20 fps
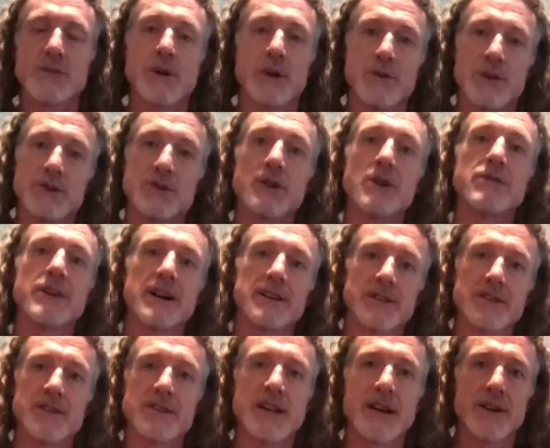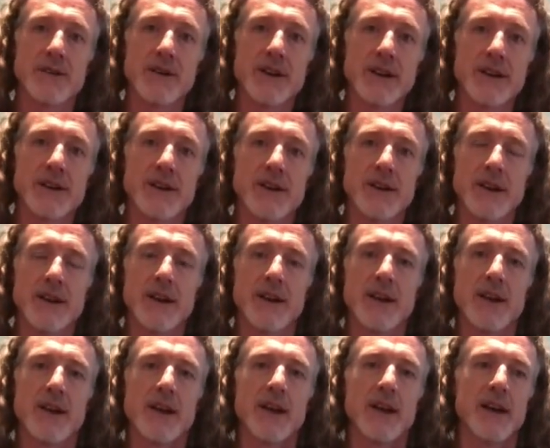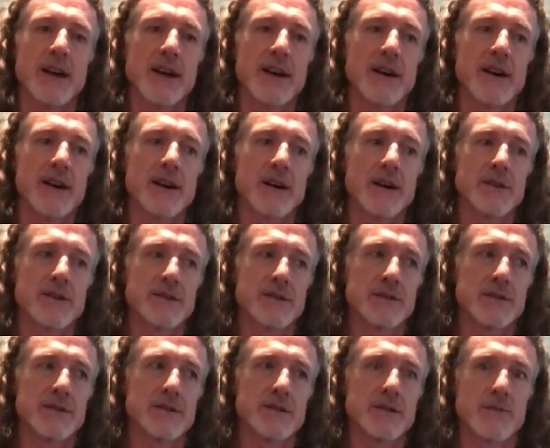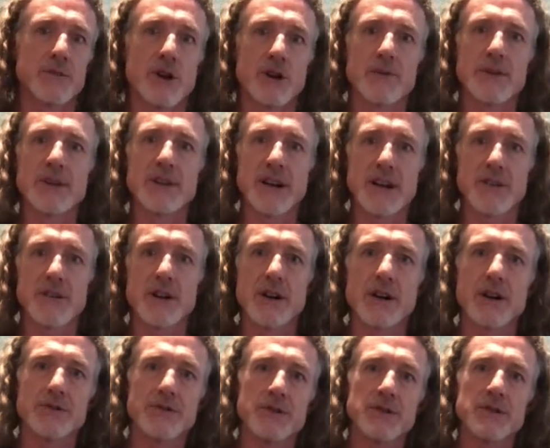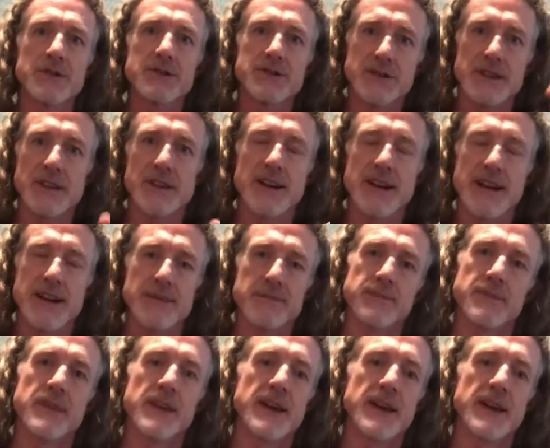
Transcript: we drove out to this area, this suburban area under a street light,